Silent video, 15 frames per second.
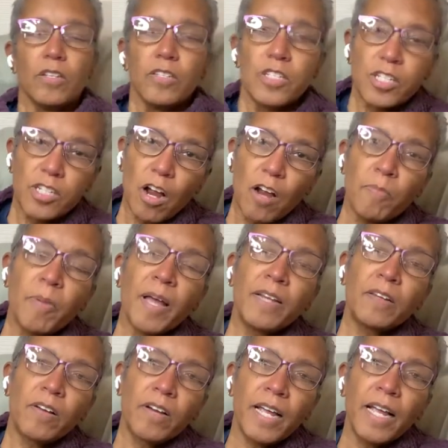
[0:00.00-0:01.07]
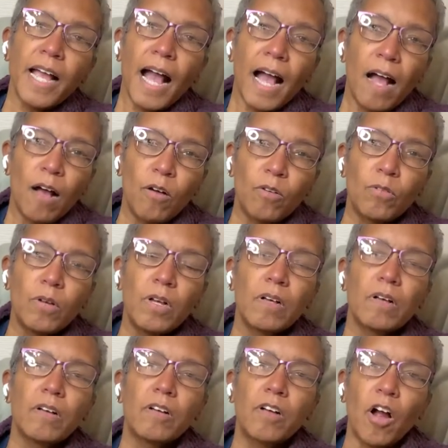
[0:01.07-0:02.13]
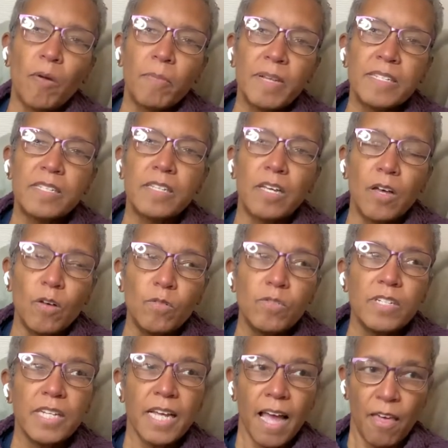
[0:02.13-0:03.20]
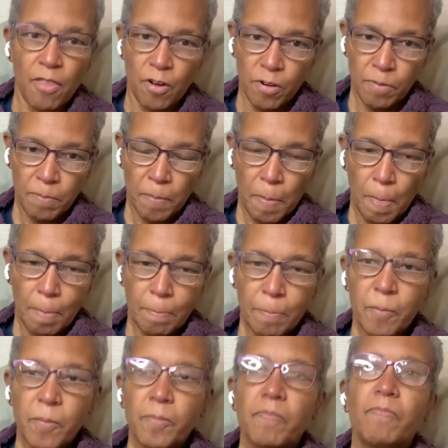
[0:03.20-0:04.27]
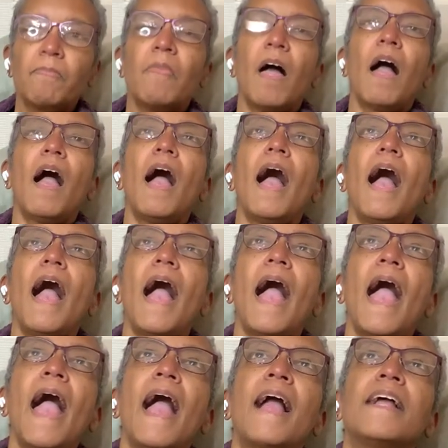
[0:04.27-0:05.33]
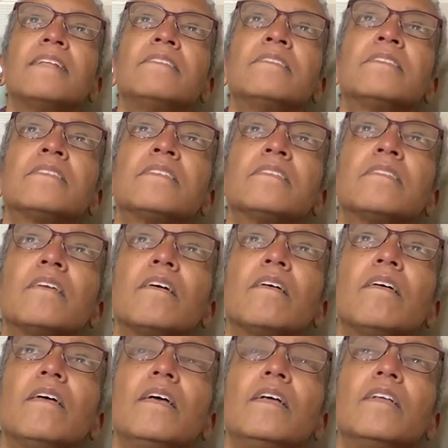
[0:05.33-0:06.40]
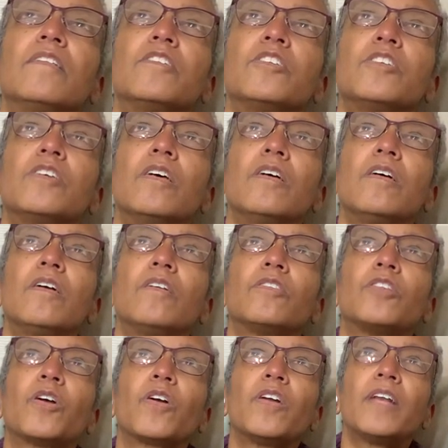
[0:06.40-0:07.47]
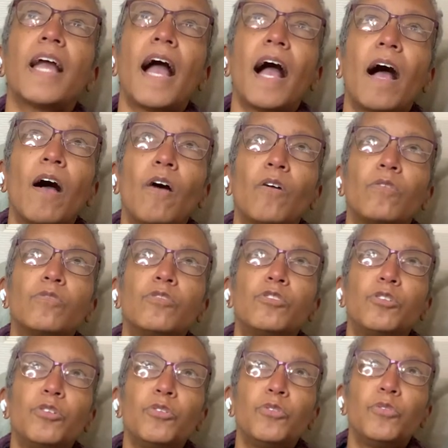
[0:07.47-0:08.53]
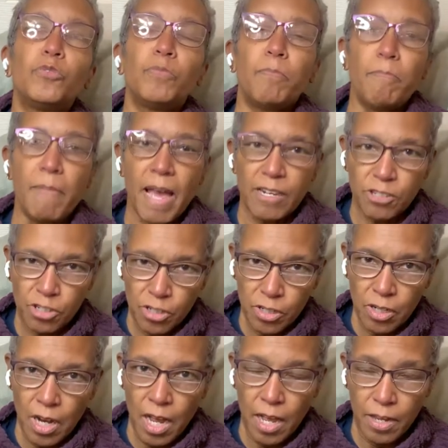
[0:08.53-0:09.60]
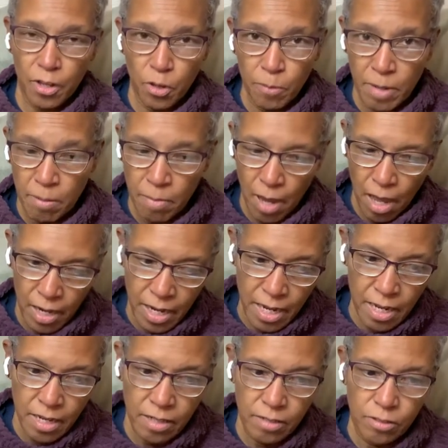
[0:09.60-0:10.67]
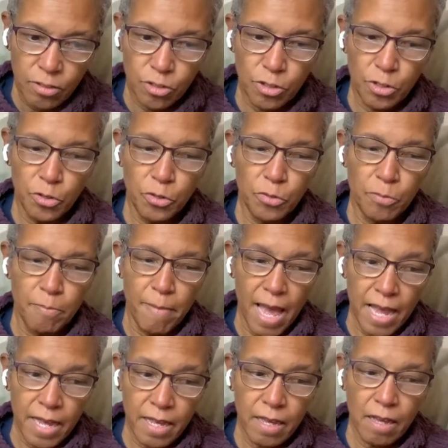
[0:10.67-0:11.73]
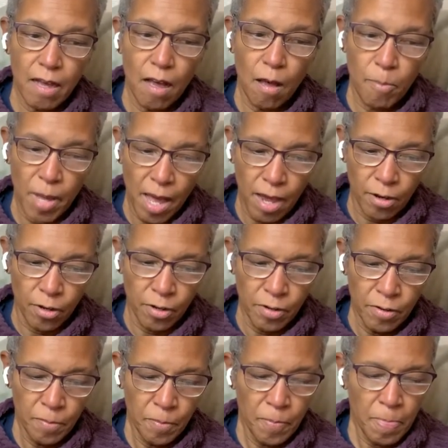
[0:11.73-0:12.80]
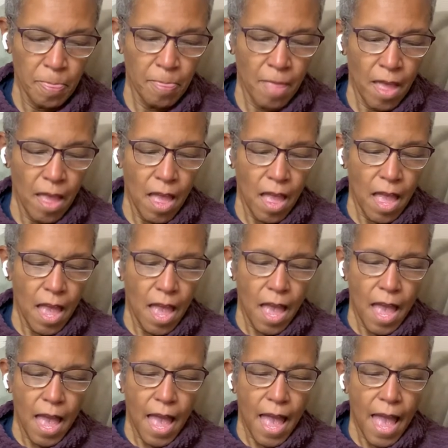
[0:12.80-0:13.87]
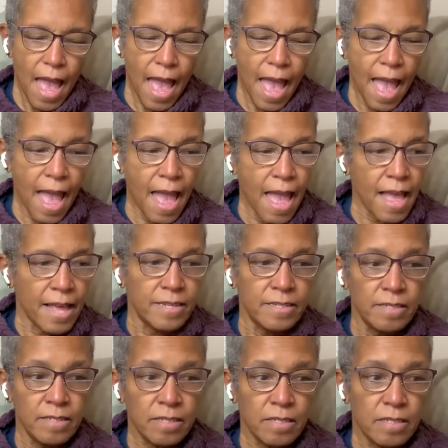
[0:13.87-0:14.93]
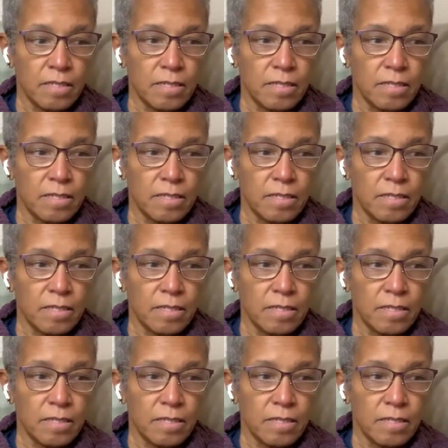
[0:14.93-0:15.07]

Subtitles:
Start by learning how garments go together and learn how to measure a human body to make a pattern, and